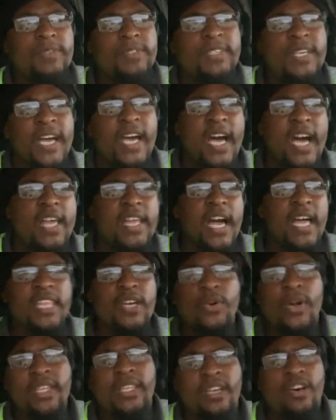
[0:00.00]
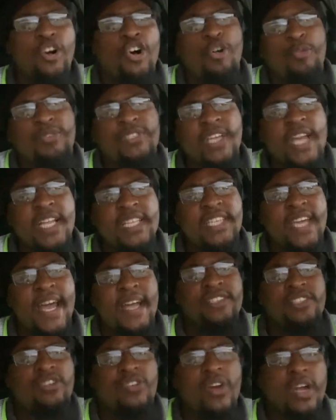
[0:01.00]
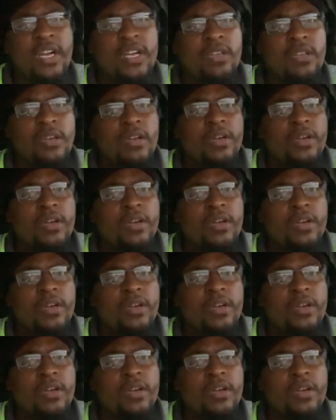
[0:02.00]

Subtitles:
I don't get the homestead tax credit.